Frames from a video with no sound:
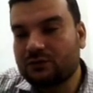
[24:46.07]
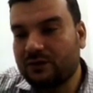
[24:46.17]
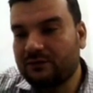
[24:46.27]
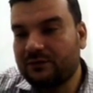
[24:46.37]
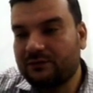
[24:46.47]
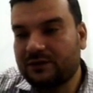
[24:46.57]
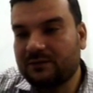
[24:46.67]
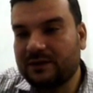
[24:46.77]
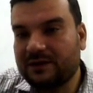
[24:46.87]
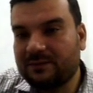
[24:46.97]
150
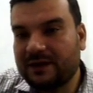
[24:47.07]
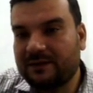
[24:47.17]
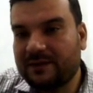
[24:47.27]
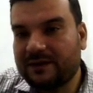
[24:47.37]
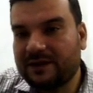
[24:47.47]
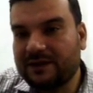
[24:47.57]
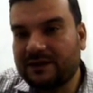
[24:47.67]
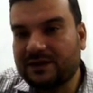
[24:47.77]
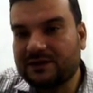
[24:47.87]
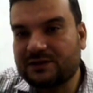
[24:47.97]
multiplied by 10
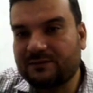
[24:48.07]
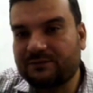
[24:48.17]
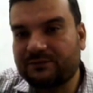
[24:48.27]
kg.